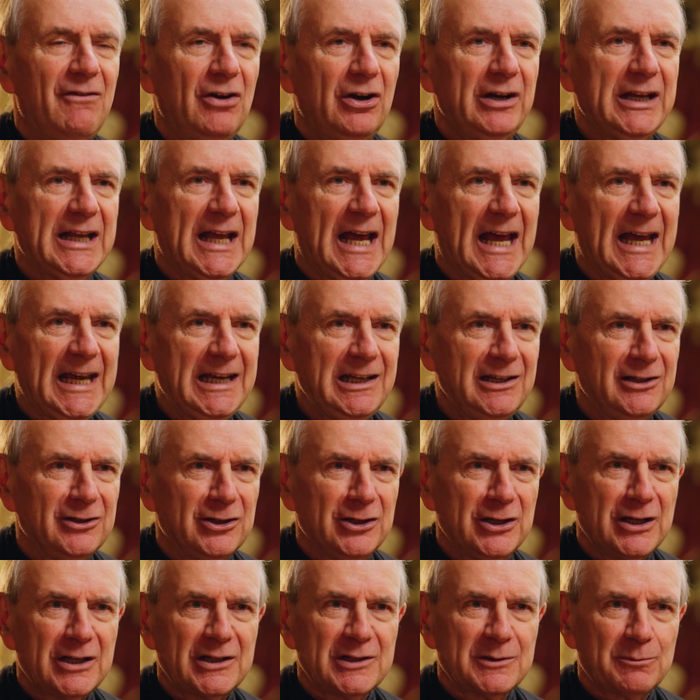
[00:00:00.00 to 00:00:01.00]
a very
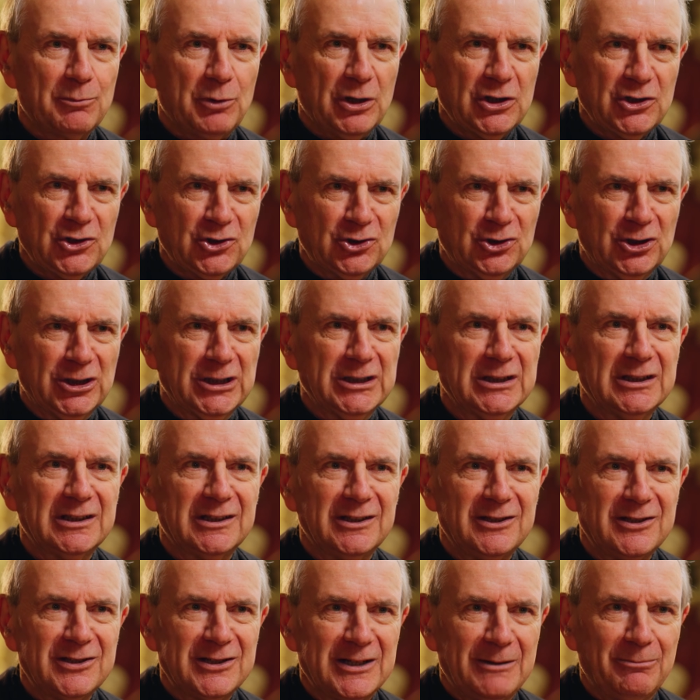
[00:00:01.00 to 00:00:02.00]
alien expression
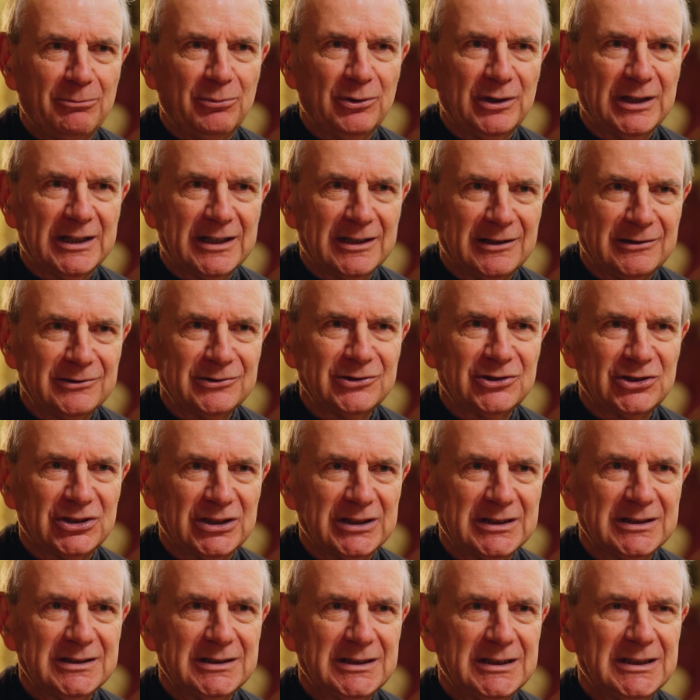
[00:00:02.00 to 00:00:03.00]
in contemporary
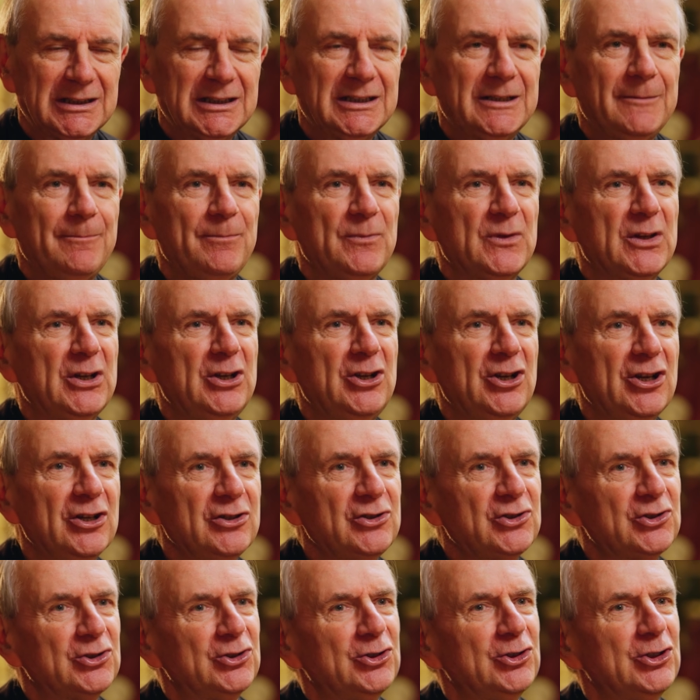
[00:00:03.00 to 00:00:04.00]
culture, the
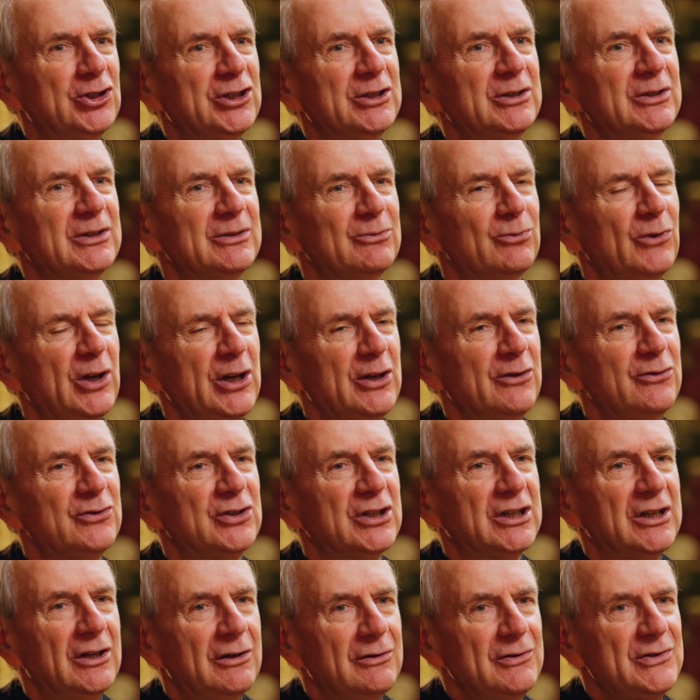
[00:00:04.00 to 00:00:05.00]
notion that one
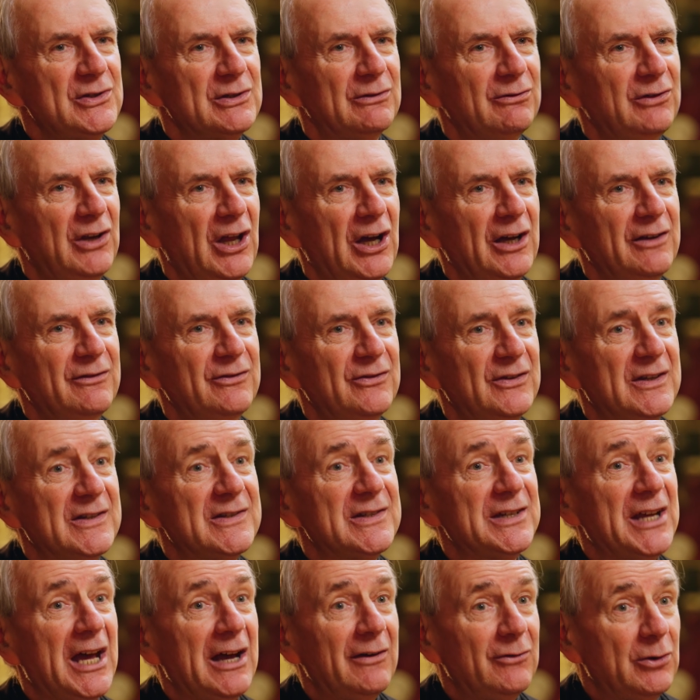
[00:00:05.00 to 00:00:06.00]
of the goals of
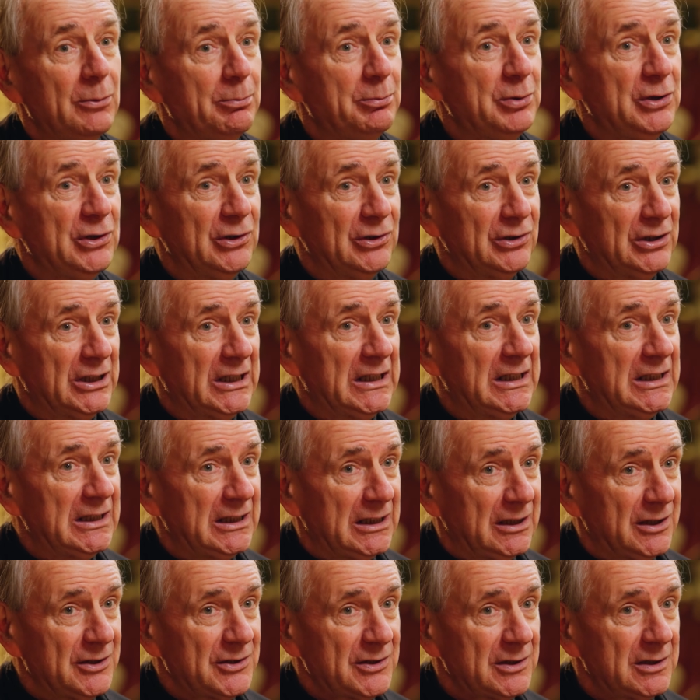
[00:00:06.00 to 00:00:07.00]
life is to have a pure
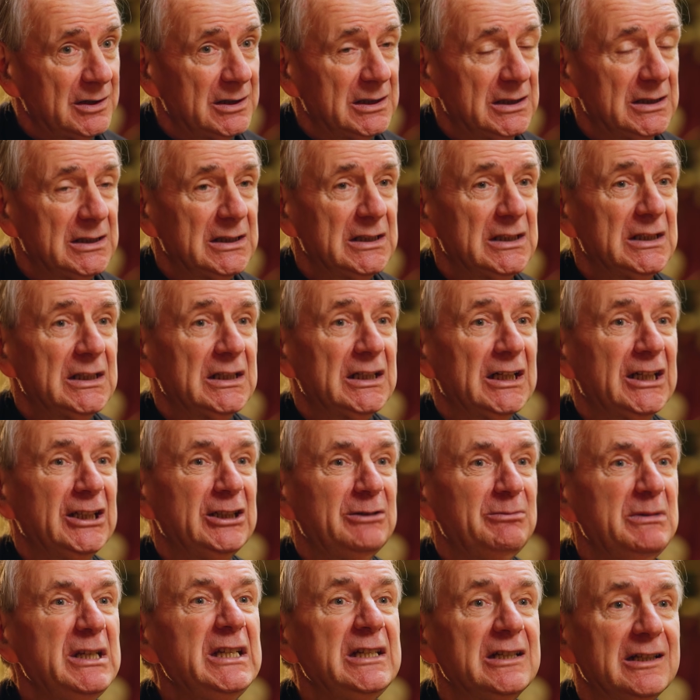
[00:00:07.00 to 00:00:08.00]
heart.
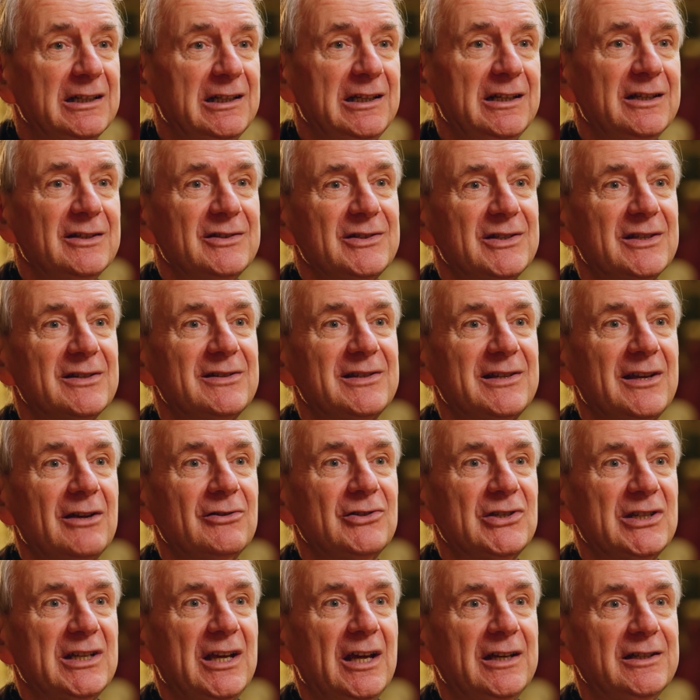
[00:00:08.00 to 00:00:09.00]
And immediately it's
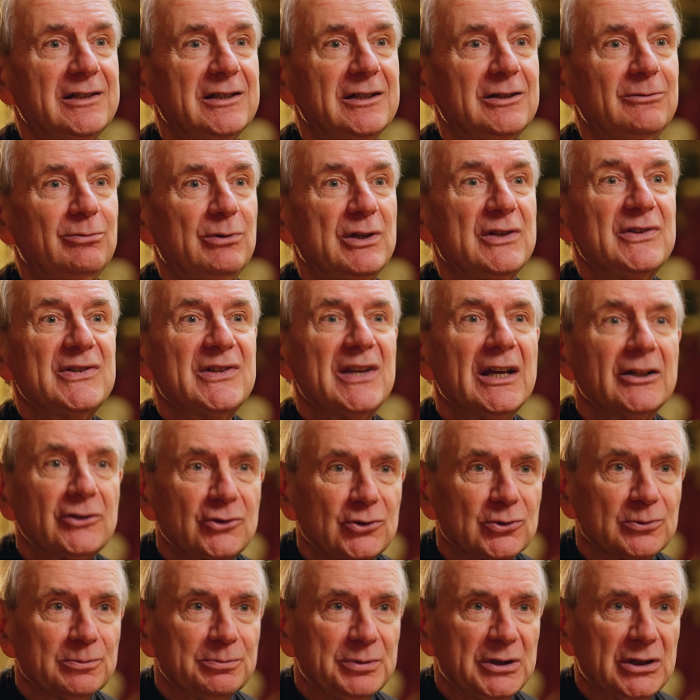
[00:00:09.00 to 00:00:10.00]
associated with
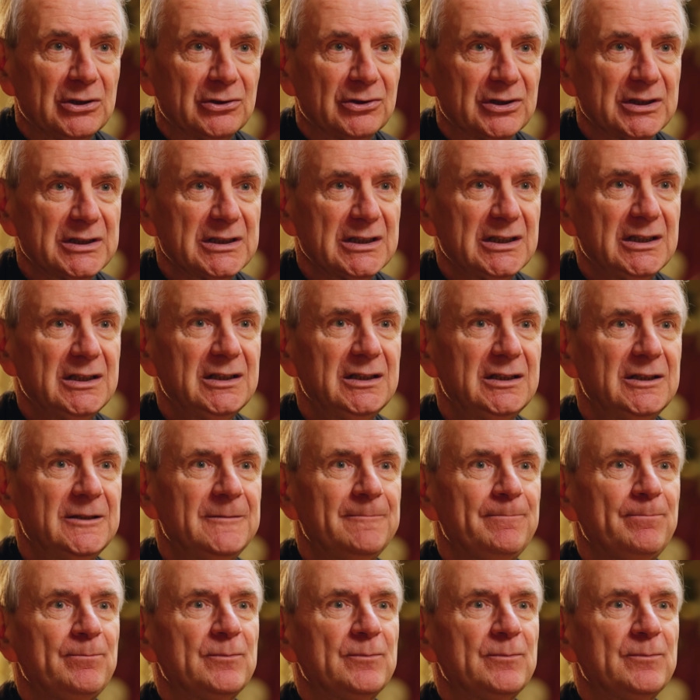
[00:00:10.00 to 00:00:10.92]
sexual purity.